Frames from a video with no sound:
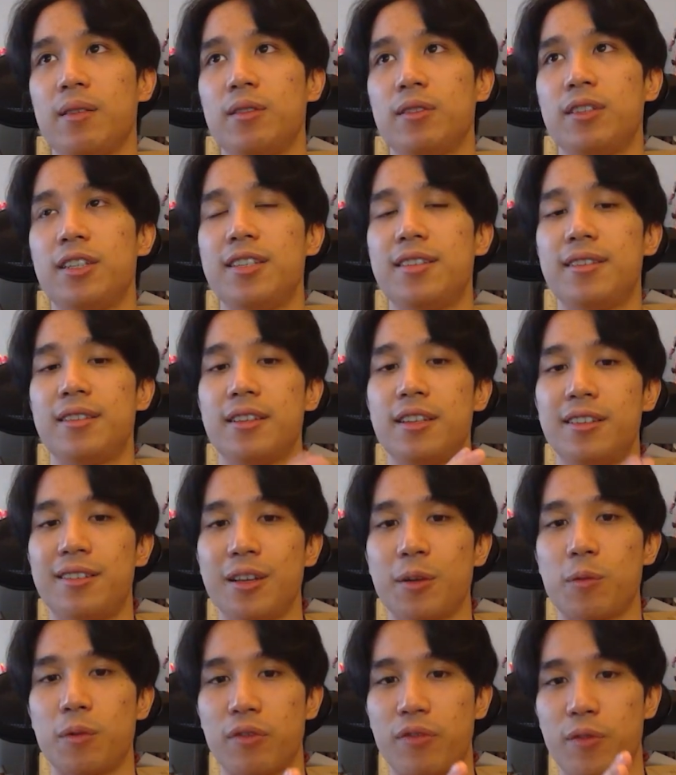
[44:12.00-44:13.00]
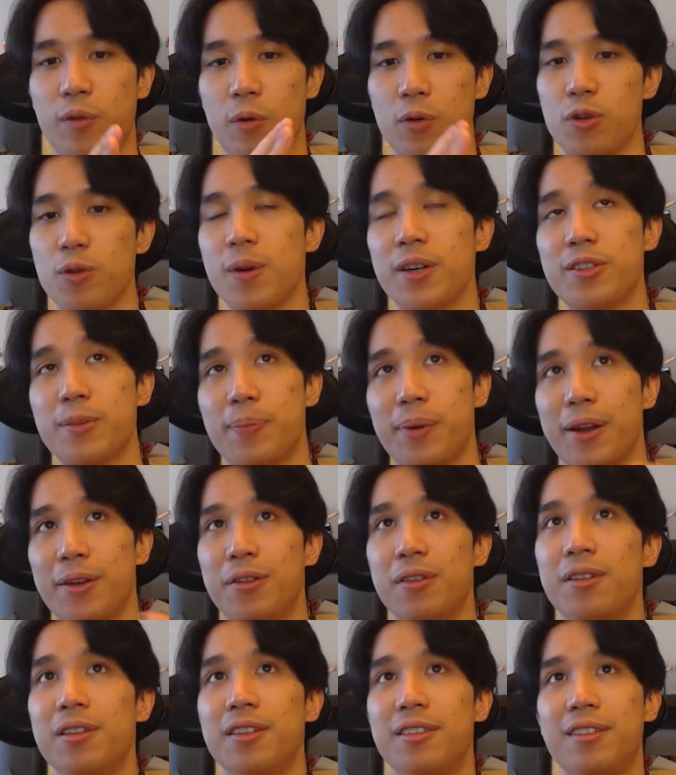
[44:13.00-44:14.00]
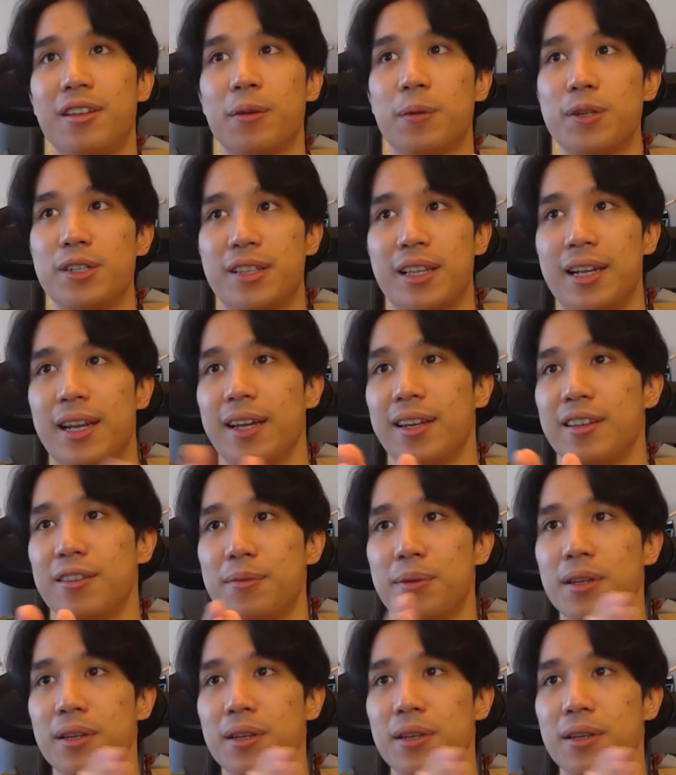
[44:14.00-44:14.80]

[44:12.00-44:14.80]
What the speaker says: This thing for you as a player to distinguish that line is